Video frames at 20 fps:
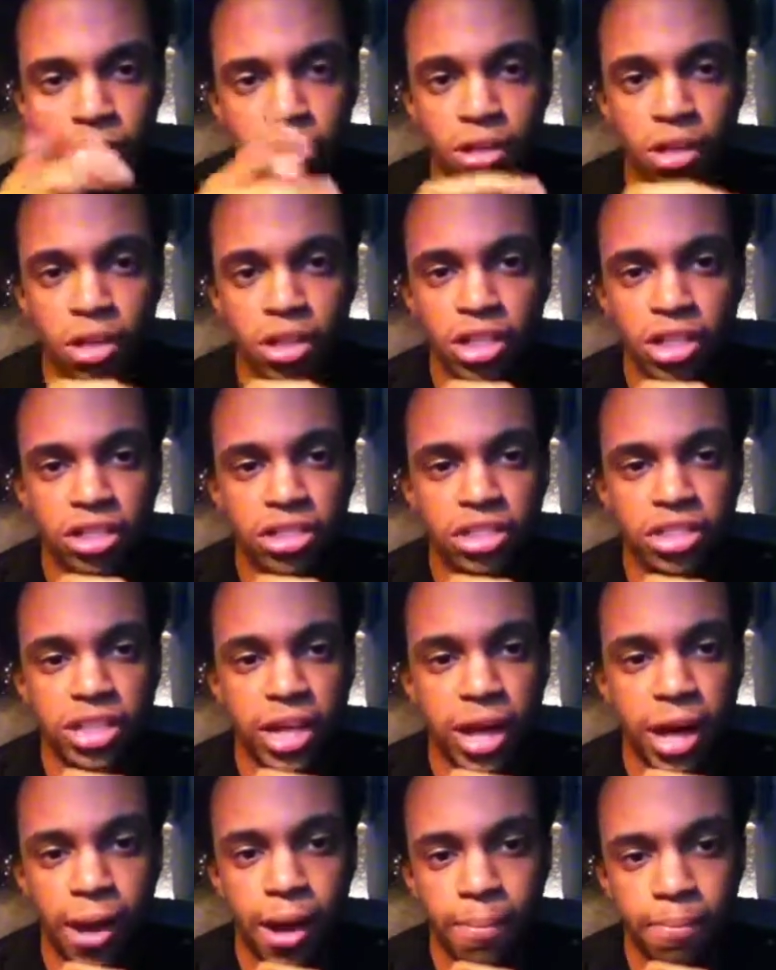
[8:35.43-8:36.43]
Y'all need to
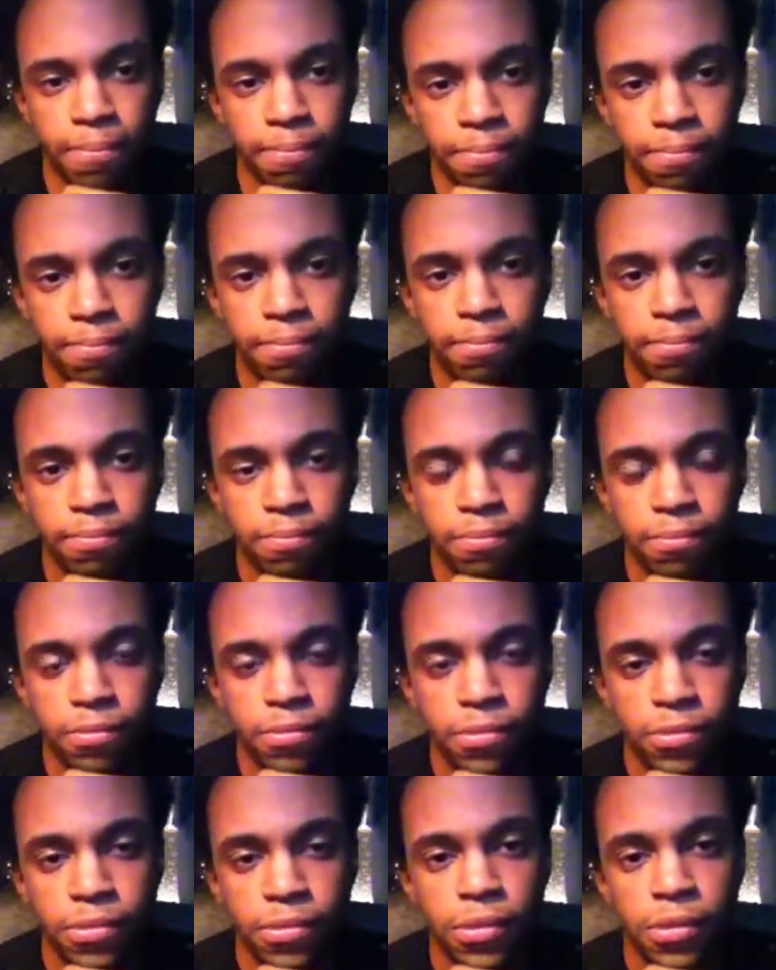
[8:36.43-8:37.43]
stop.
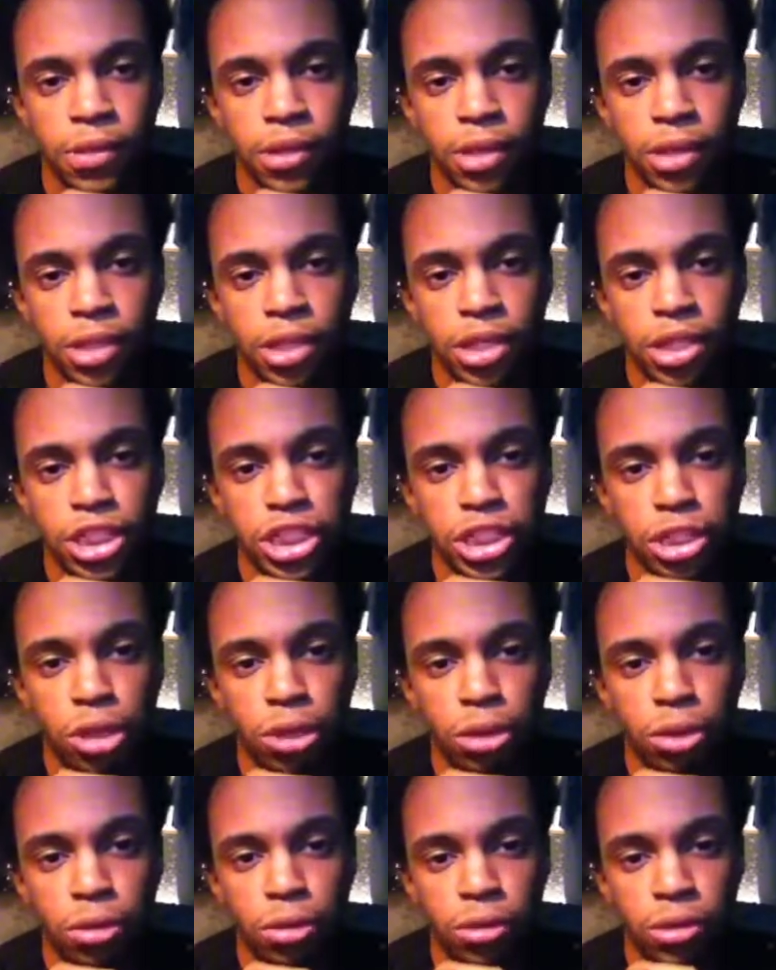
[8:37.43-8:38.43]

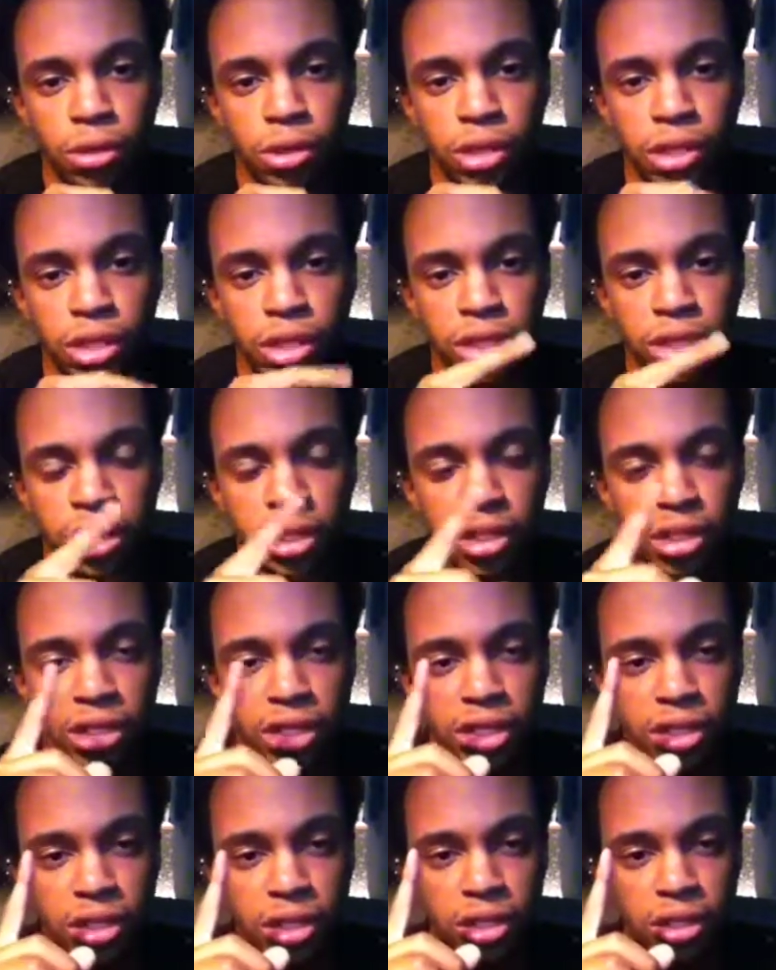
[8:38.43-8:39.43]
So,
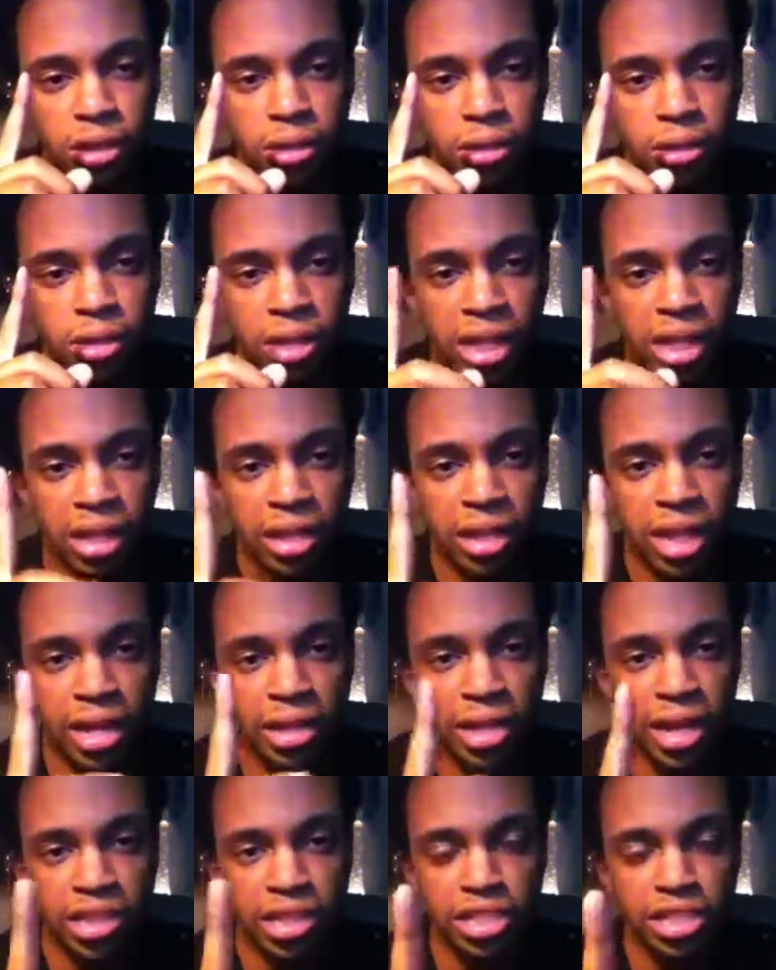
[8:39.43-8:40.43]

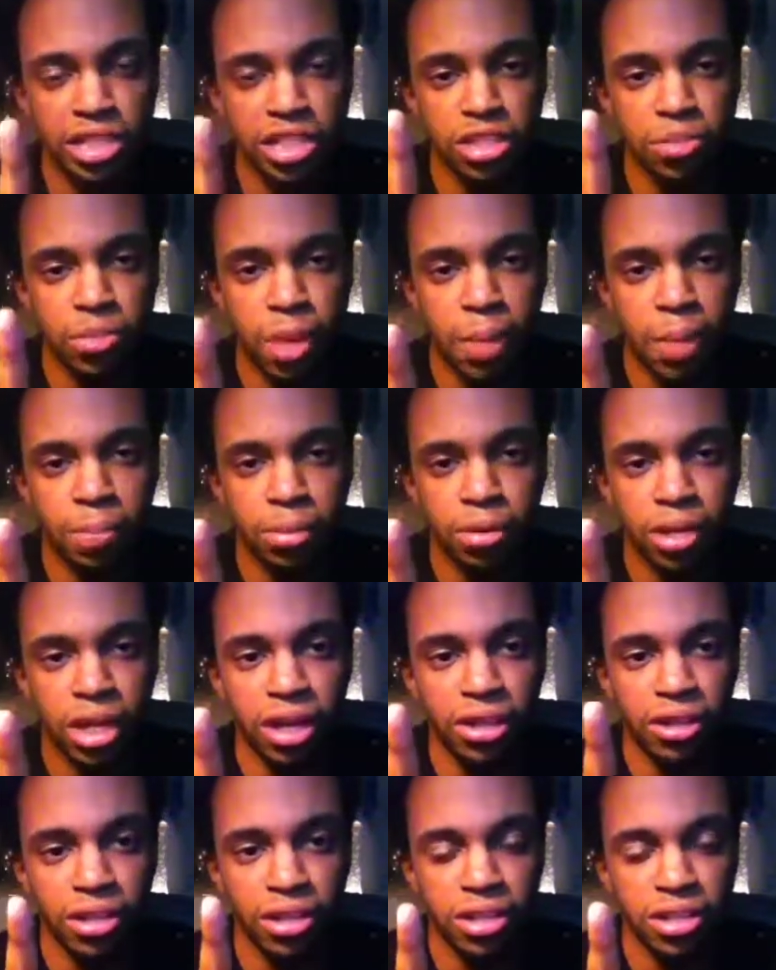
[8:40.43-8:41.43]
that's just my
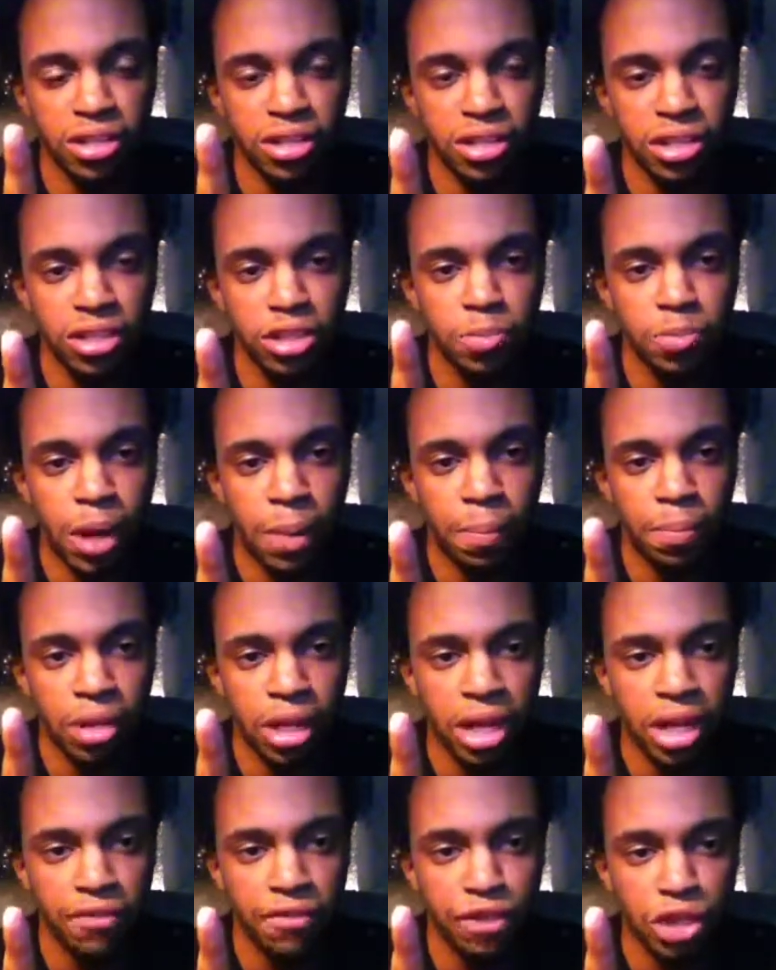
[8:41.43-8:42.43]
plan. Here's my
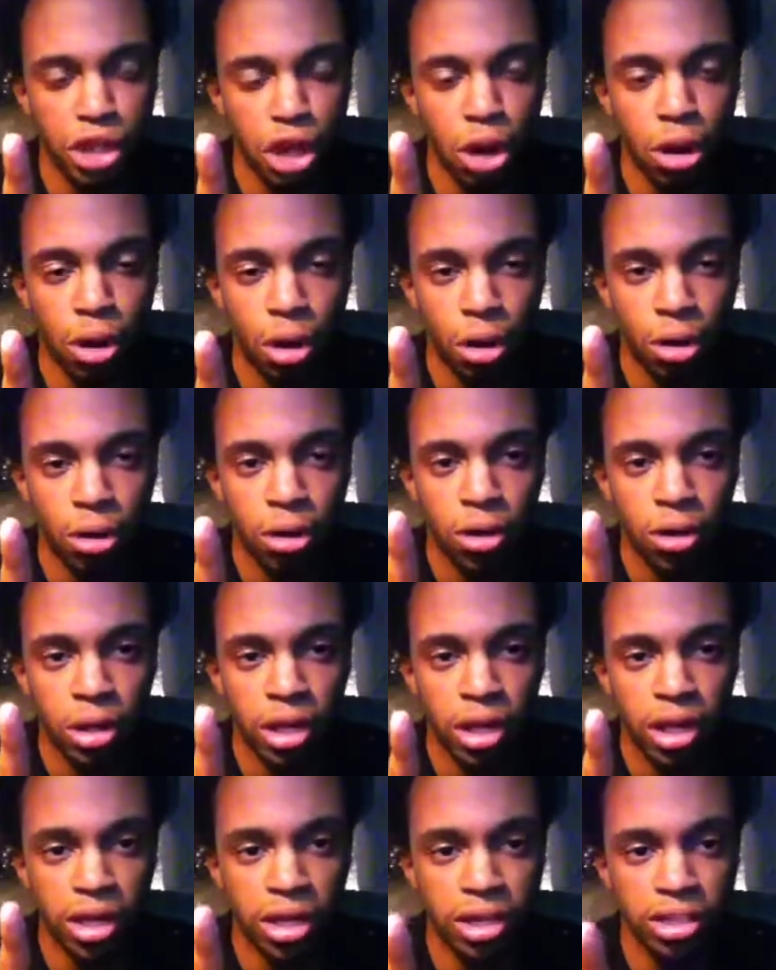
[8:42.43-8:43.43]
plan for y'all.
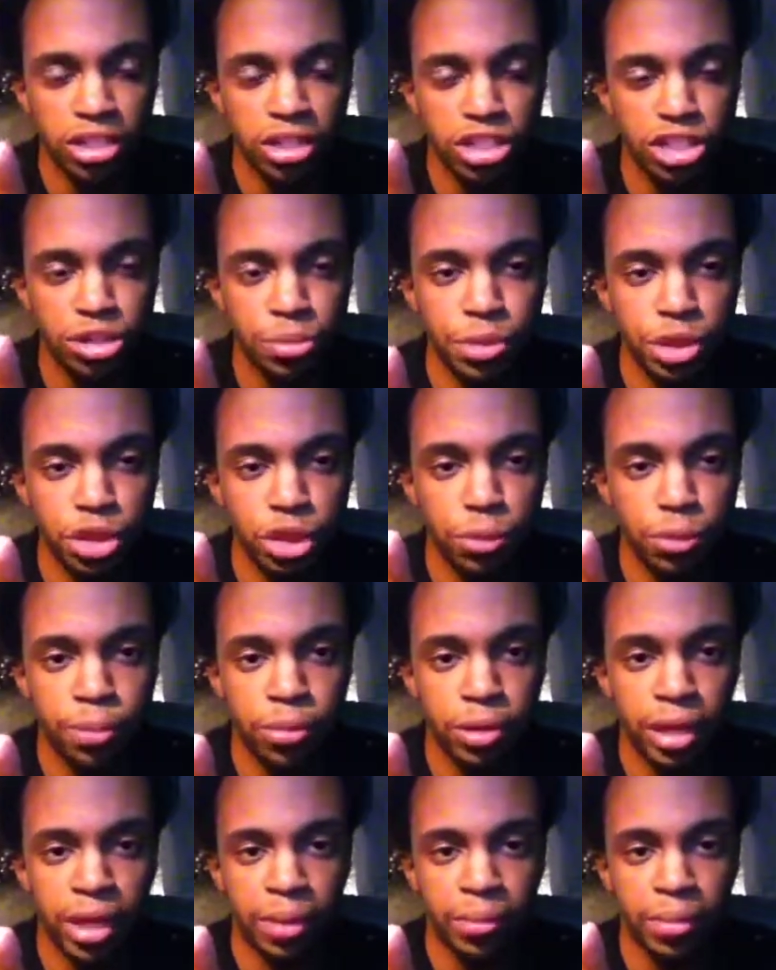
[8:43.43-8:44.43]
This should be your
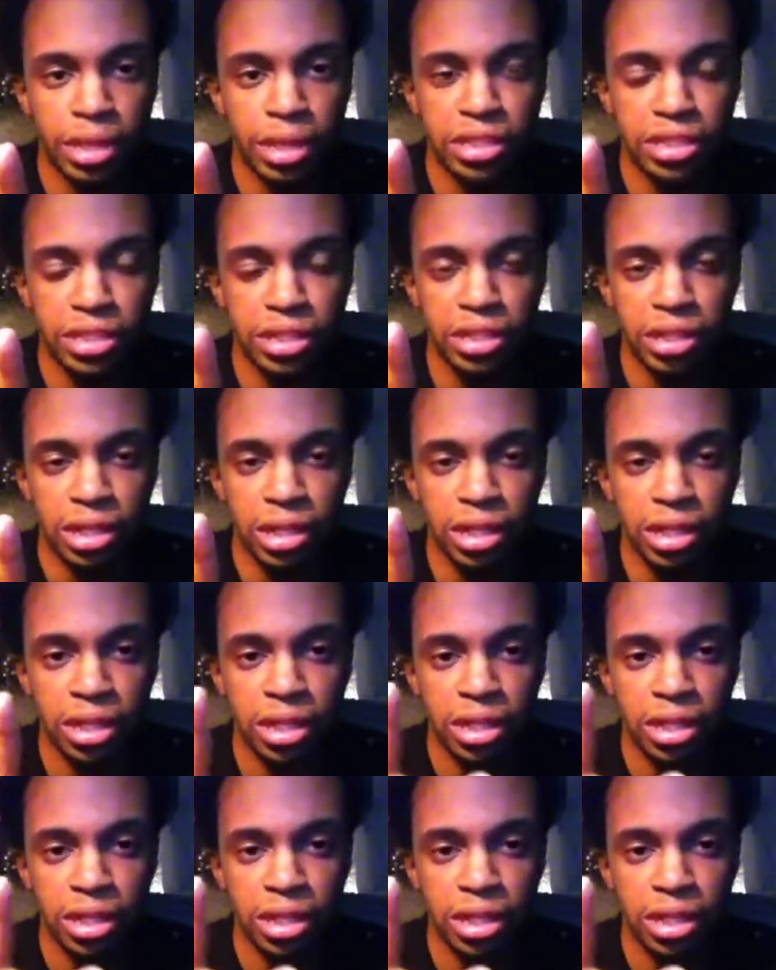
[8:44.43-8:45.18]
plan, basically.